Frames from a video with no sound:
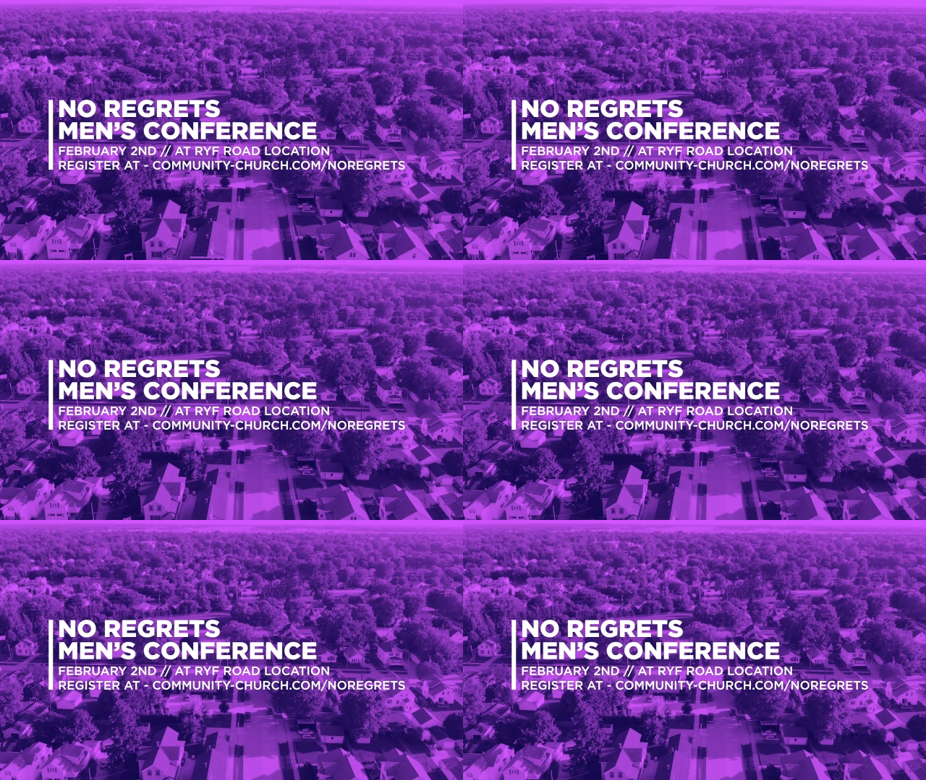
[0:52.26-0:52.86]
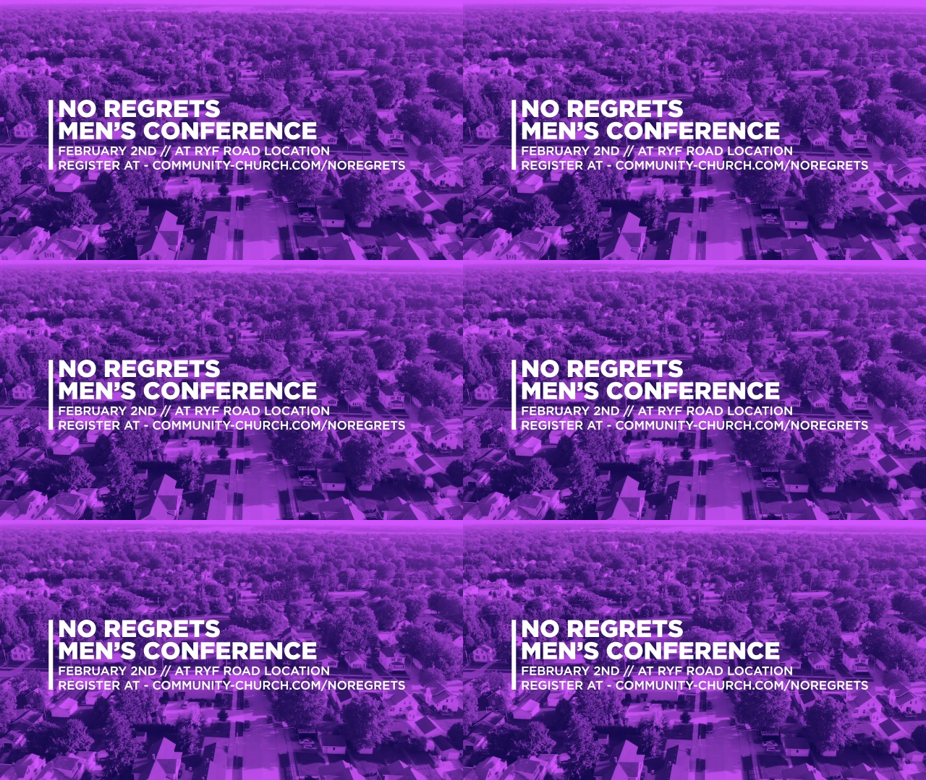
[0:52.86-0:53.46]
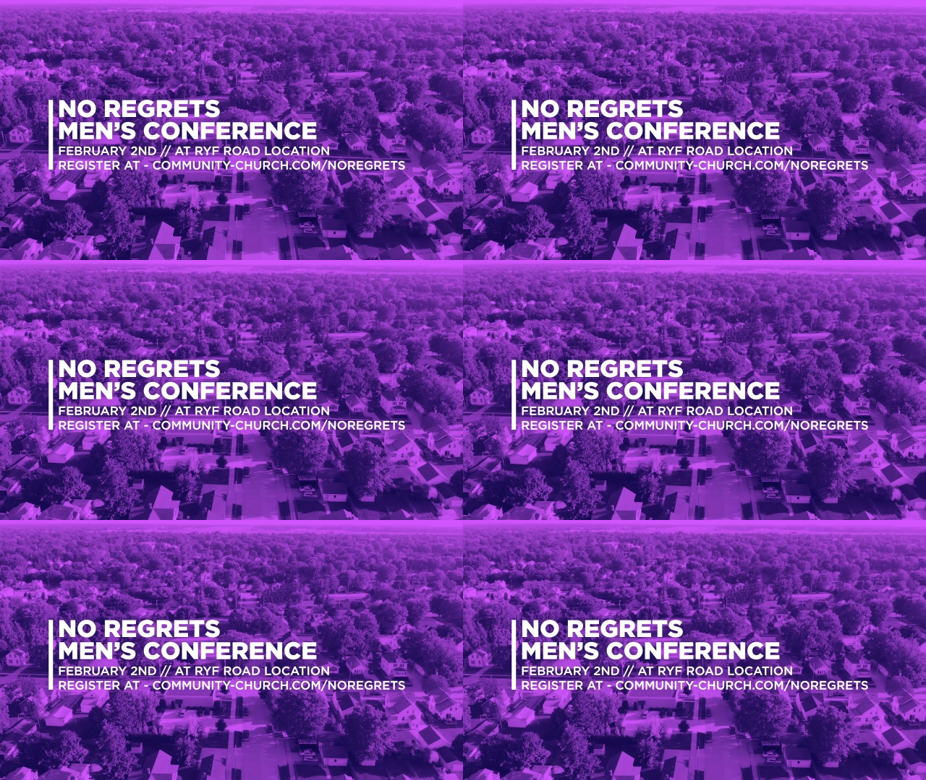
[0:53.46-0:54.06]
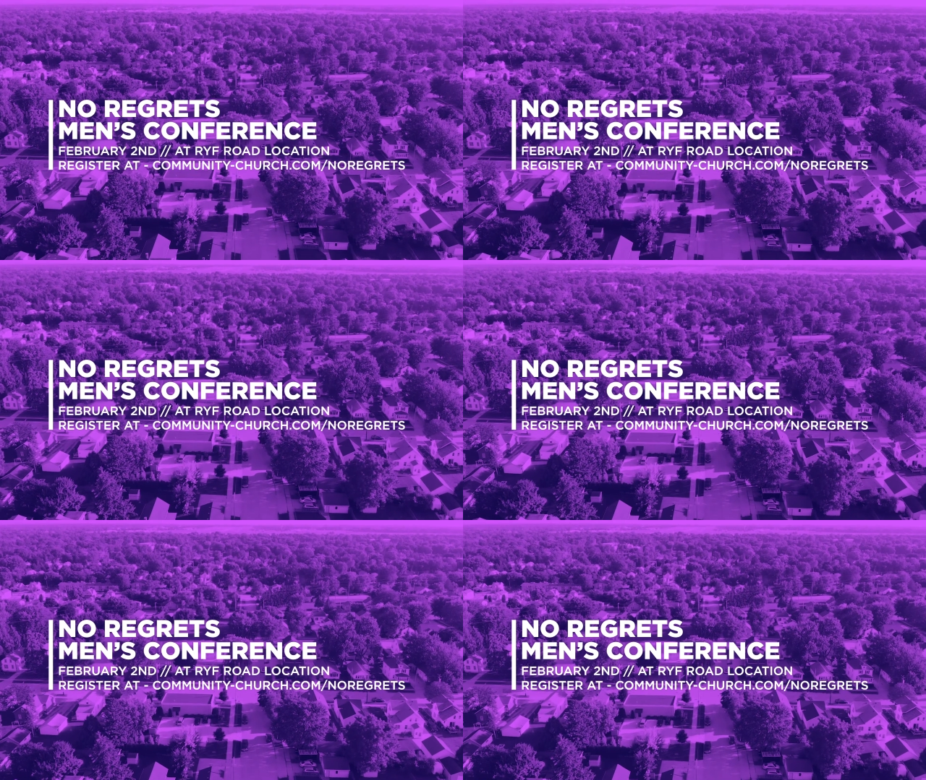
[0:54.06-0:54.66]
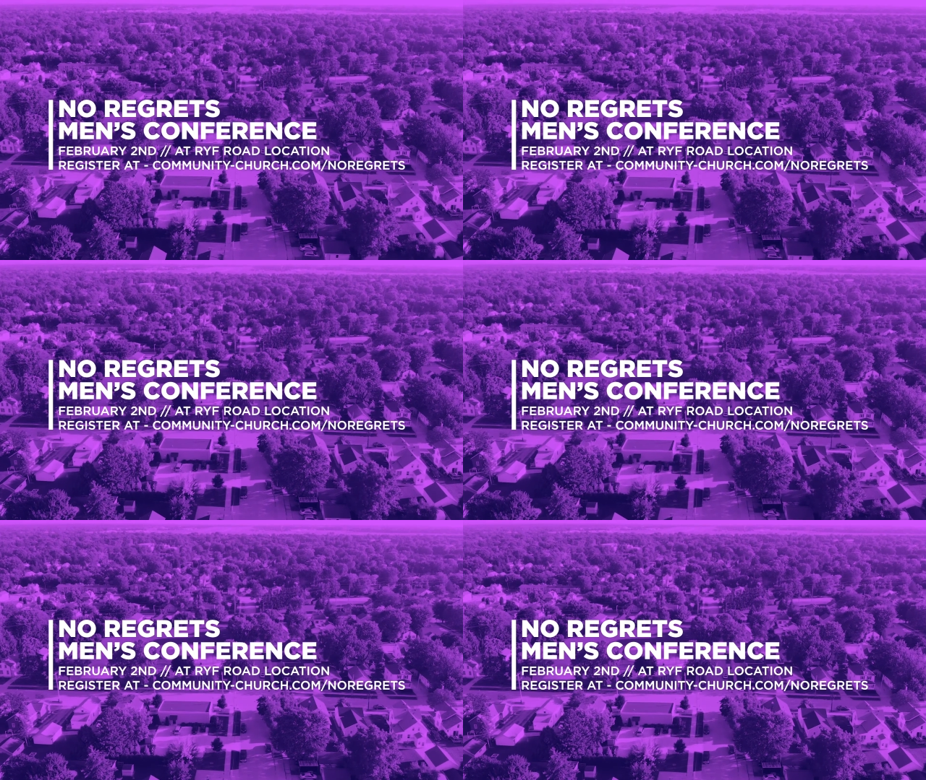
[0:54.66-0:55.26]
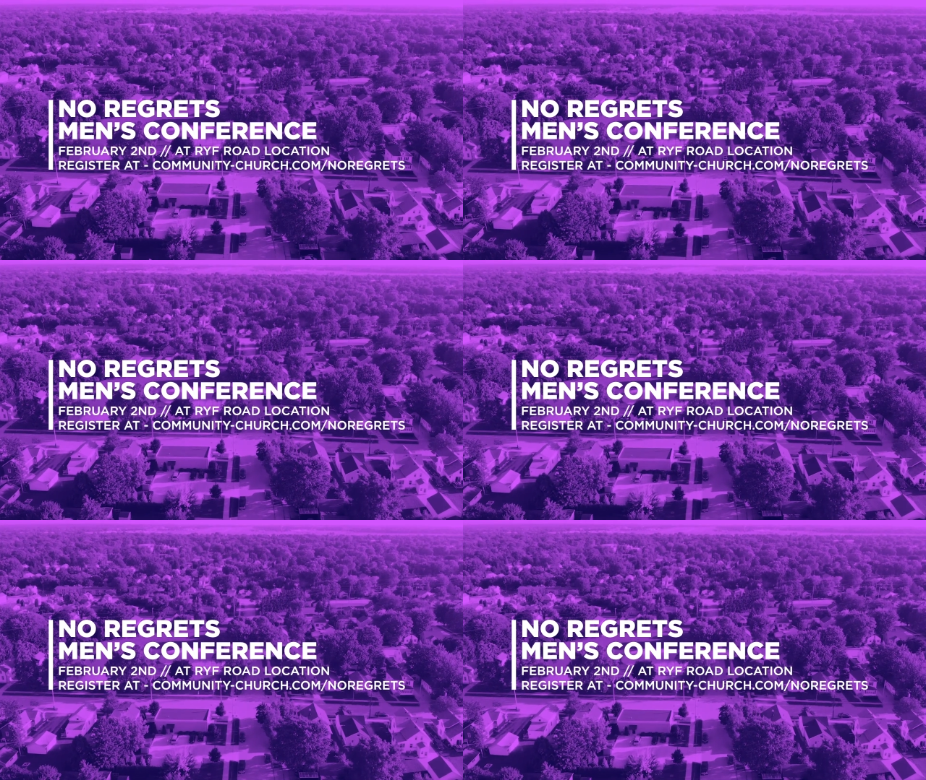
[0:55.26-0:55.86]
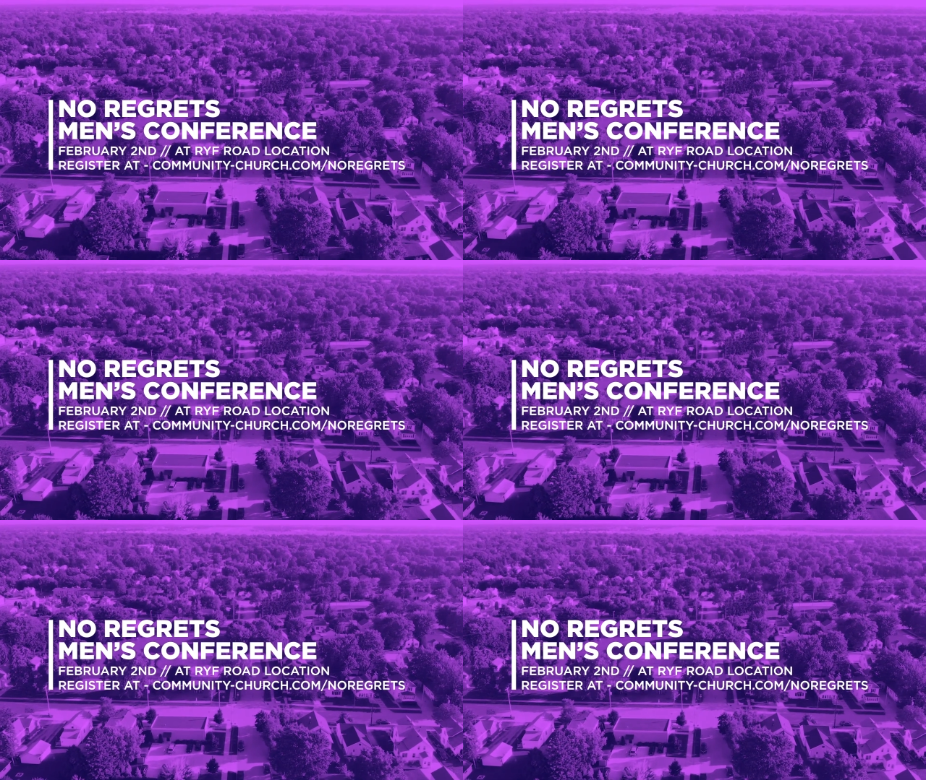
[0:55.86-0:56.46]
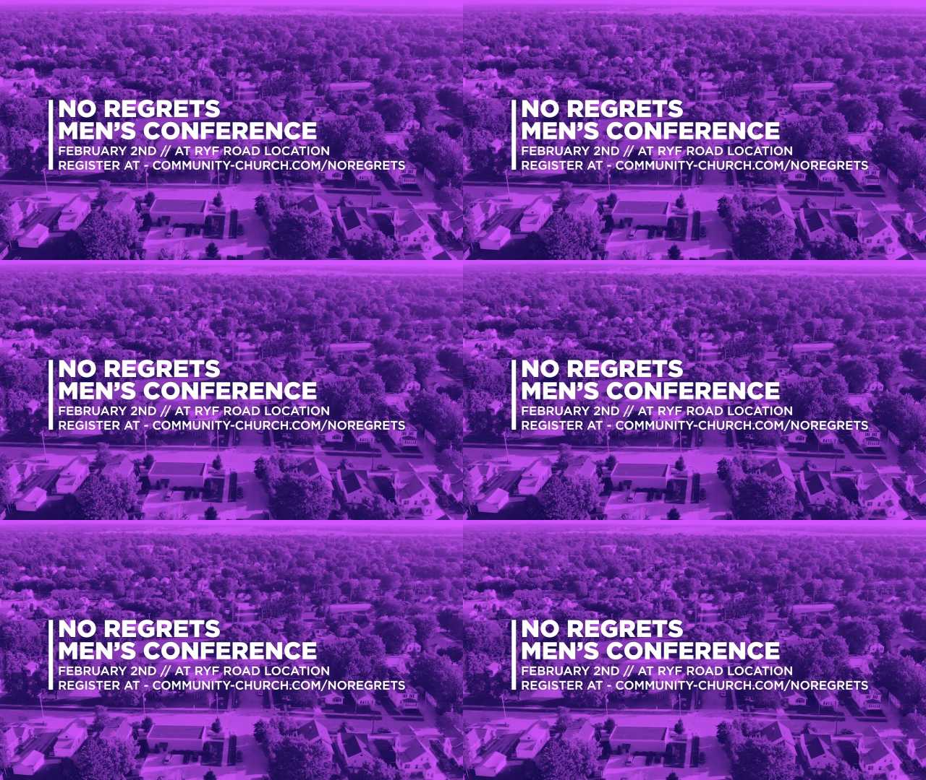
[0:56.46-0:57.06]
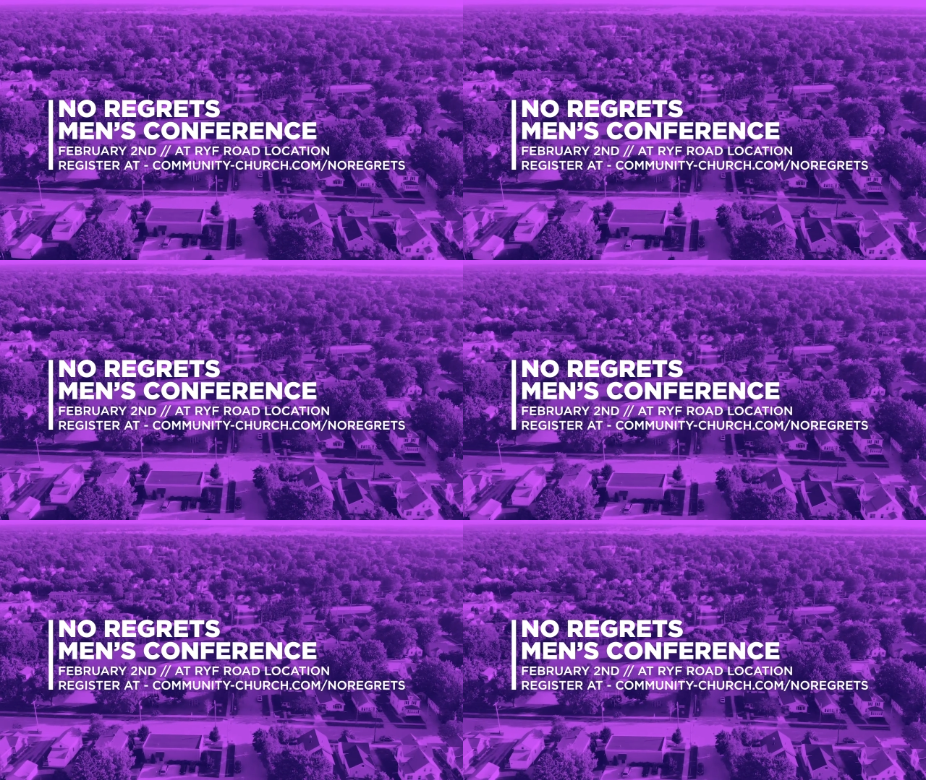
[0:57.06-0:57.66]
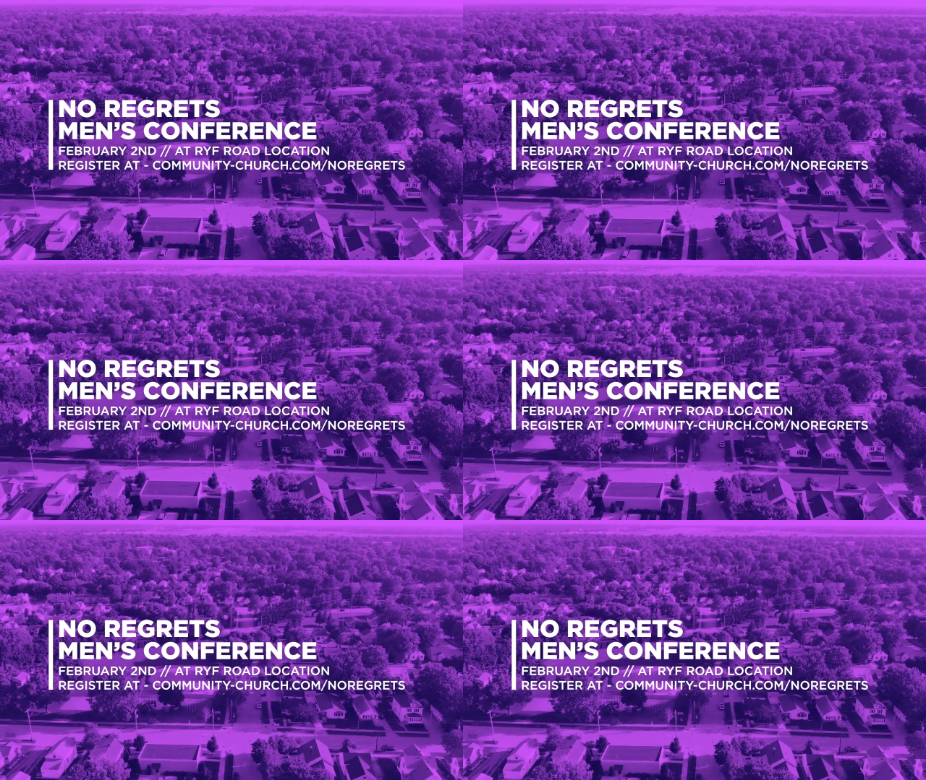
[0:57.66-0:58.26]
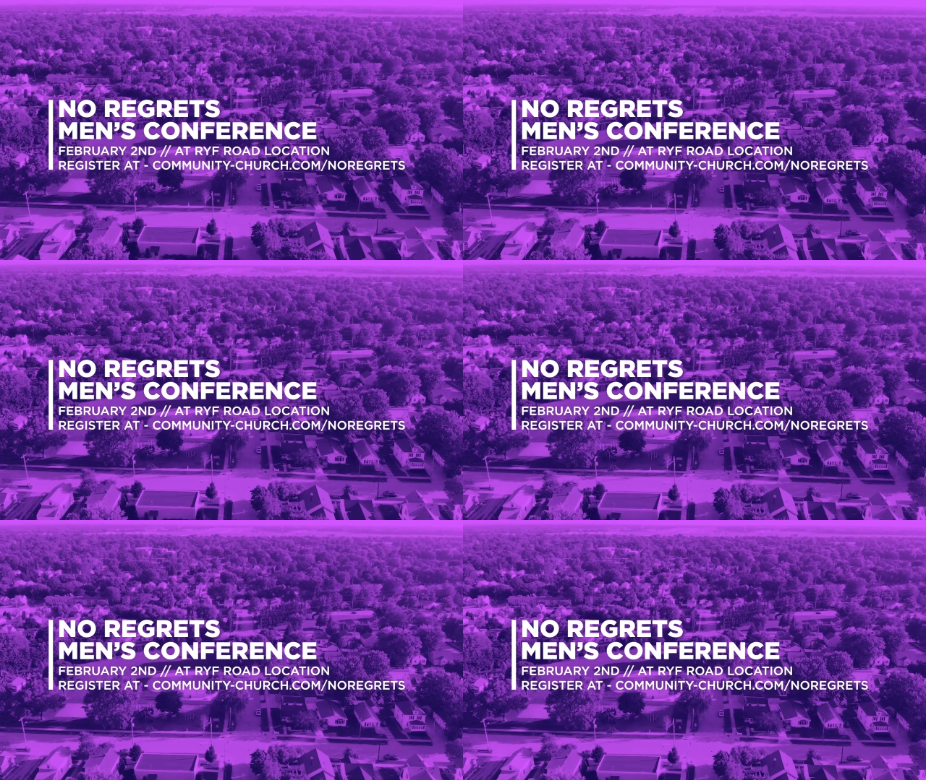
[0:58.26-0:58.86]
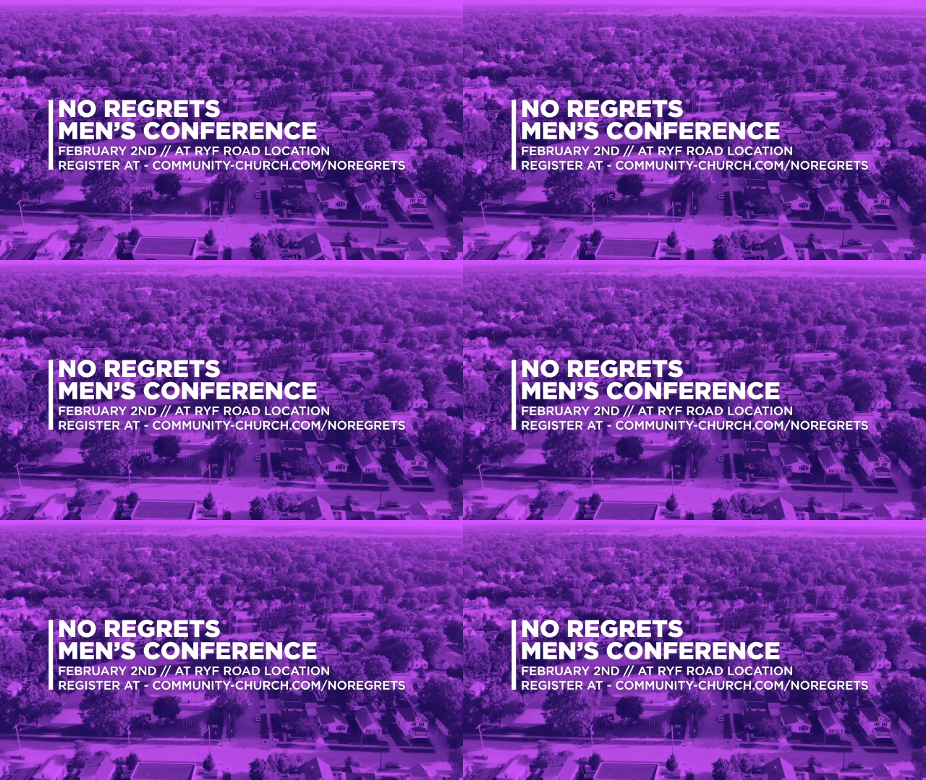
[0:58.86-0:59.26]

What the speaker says: [unreadable: no face in view]